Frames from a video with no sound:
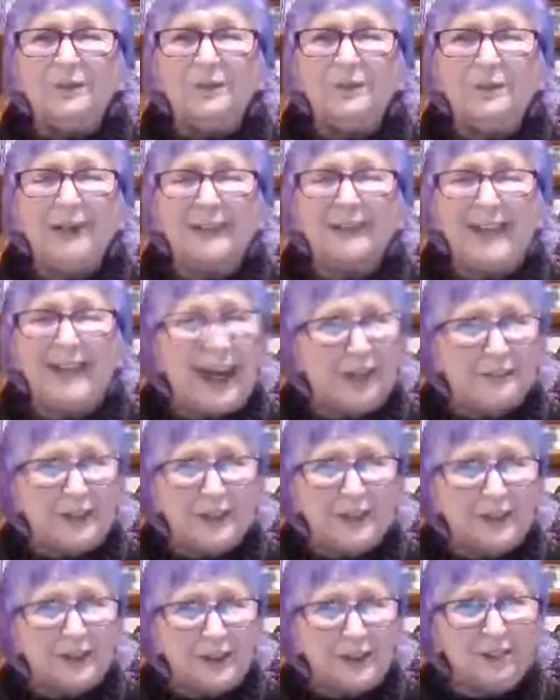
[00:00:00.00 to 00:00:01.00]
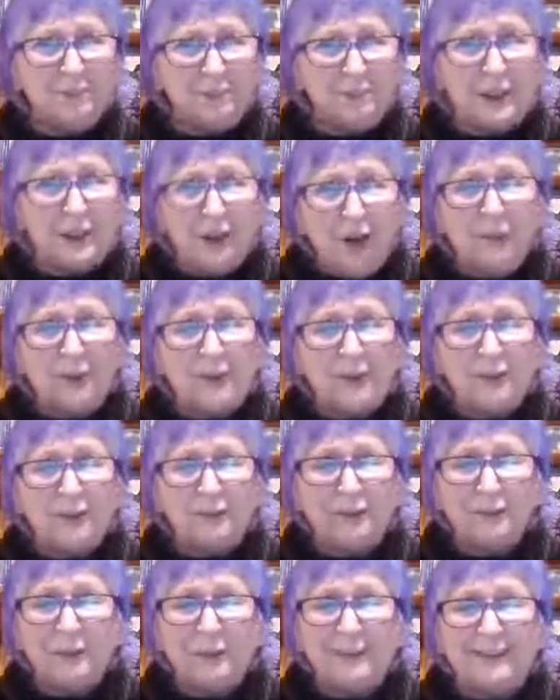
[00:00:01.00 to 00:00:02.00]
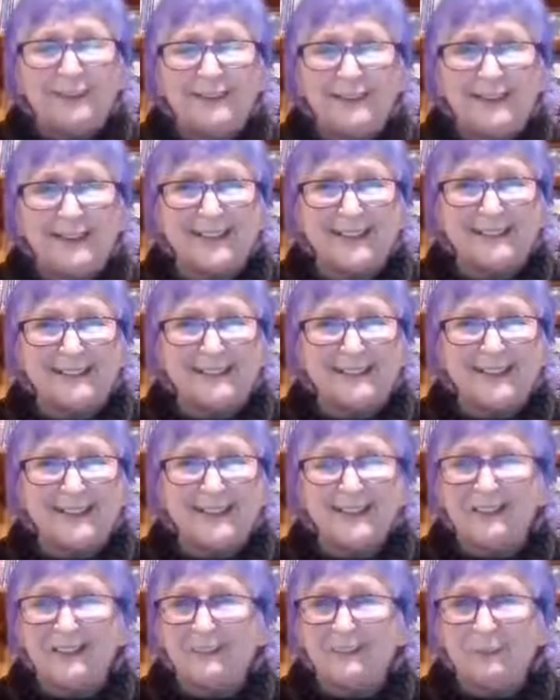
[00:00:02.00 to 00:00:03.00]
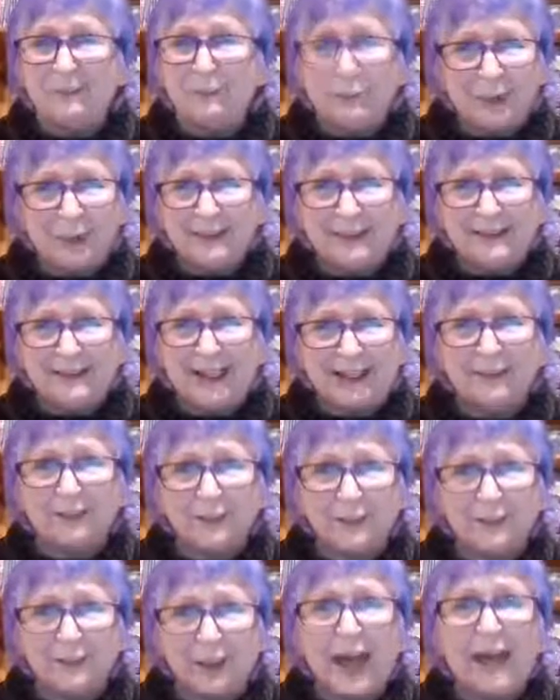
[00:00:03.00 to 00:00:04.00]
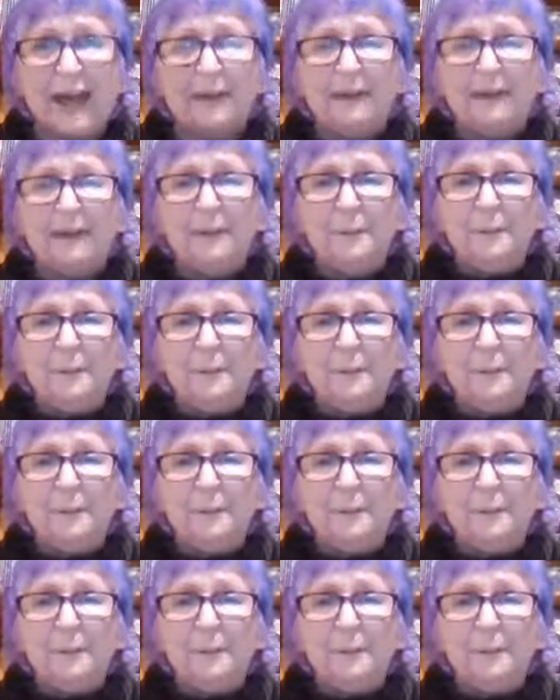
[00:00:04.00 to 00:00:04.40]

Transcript: Well, yeah, but you shouldn't be going from 1 to 60 in 1 second flat.